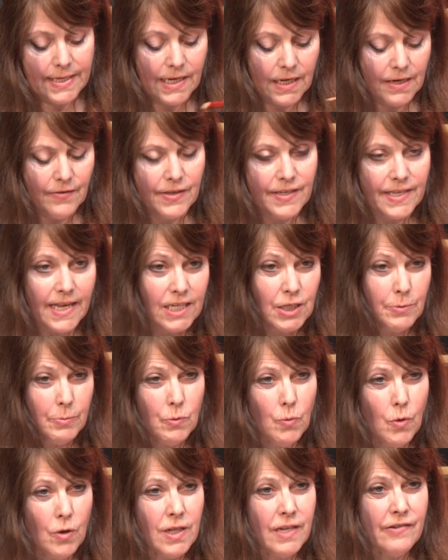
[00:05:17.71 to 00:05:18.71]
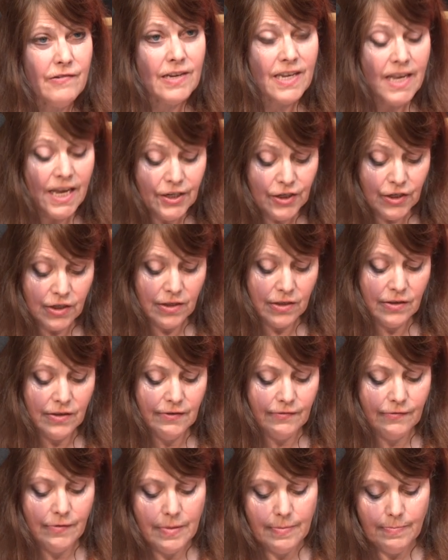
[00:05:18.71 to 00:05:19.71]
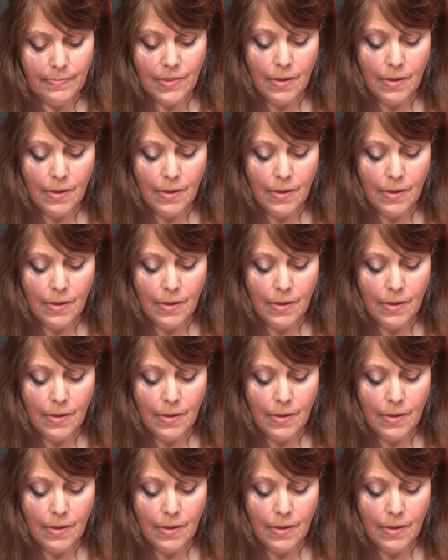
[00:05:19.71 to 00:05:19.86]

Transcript: the tangible worldly relations from